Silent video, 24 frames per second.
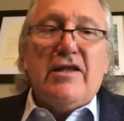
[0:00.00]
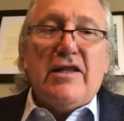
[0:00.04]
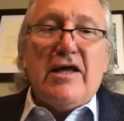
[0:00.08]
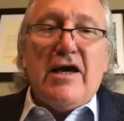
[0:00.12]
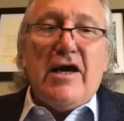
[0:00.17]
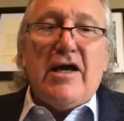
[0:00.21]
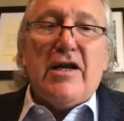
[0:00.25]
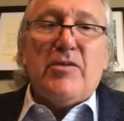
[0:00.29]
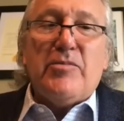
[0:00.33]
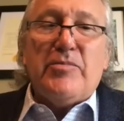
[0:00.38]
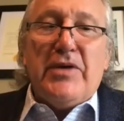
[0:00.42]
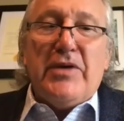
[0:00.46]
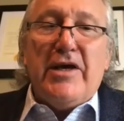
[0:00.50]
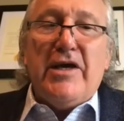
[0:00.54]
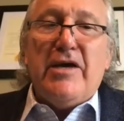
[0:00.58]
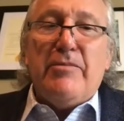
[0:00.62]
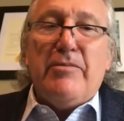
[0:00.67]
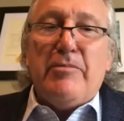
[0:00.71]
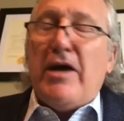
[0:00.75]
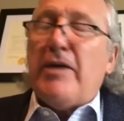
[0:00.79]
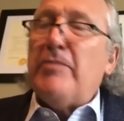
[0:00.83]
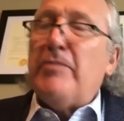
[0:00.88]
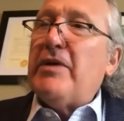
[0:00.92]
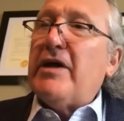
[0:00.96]
that'll
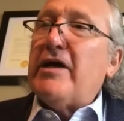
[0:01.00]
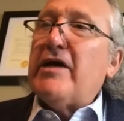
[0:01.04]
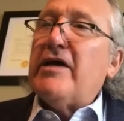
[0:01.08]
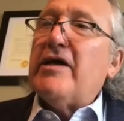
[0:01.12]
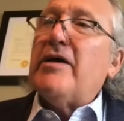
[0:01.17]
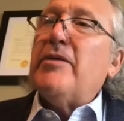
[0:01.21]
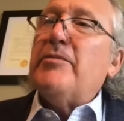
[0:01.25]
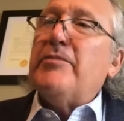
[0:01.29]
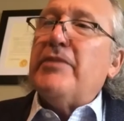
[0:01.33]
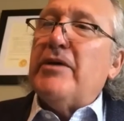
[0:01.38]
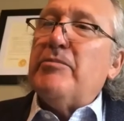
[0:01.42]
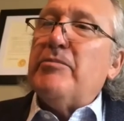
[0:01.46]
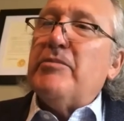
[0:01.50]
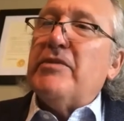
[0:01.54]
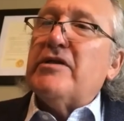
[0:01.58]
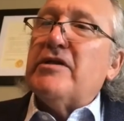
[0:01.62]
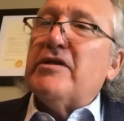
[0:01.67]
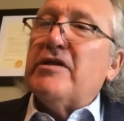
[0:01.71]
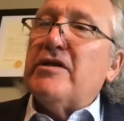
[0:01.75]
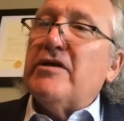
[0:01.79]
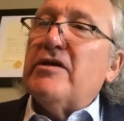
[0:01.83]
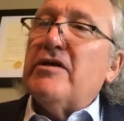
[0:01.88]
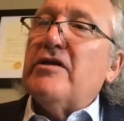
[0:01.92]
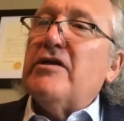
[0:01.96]
be my big
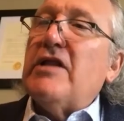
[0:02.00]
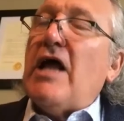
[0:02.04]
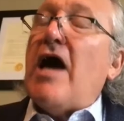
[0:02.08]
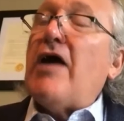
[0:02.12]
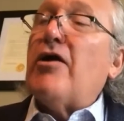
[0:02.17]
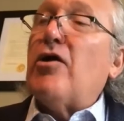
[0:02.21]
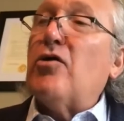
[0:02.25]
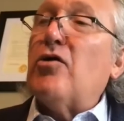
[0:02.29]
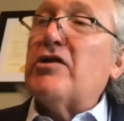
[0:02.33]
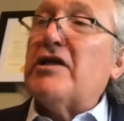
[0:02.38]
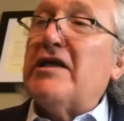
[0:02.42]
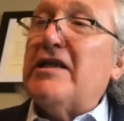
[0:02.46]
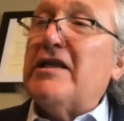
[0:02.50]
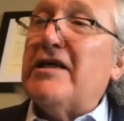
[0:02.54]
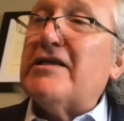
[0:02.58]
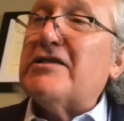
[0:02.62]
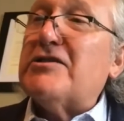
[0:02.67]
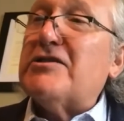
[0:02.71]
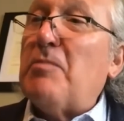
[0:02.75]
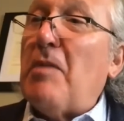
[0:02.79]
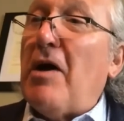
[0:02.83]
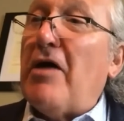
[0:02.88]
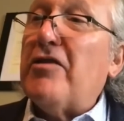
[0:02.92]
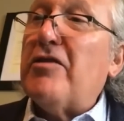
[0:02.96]
commitment, not only
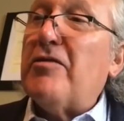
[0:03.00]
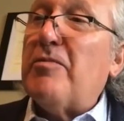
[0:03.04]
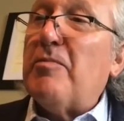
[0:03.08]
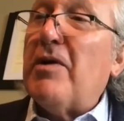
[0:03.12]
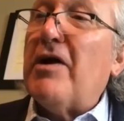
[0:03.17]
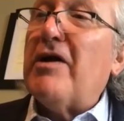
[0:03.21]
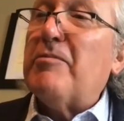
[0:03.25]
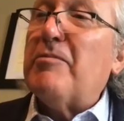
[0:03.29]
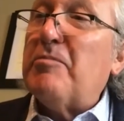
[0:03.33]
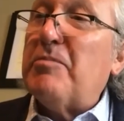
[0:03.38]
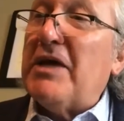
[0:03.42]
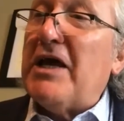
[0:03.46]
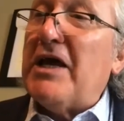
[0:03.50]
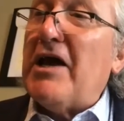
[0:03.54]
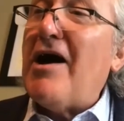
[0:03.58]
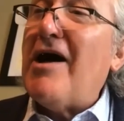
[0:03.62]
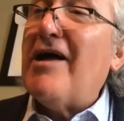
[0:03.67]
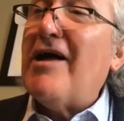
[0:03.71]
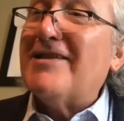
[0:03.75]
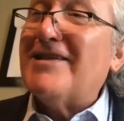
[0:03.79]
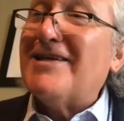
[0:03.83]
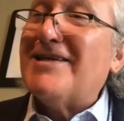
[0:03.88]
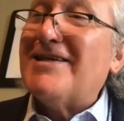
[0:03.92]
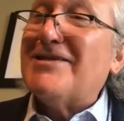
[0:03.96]
this month, but
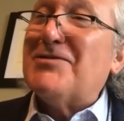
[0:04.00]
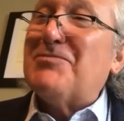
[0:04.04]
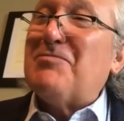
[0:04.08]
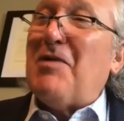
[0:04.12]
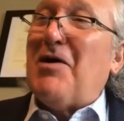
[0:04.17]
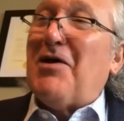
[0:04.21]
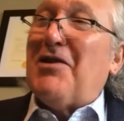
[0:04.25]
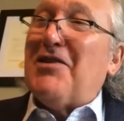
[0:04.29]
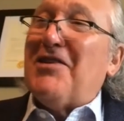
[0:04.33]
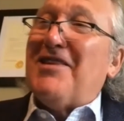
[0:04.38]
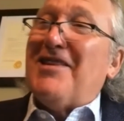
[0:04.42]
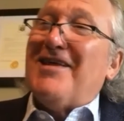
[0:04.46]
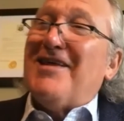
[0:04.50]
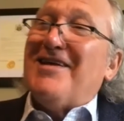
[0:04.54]
beyond this month.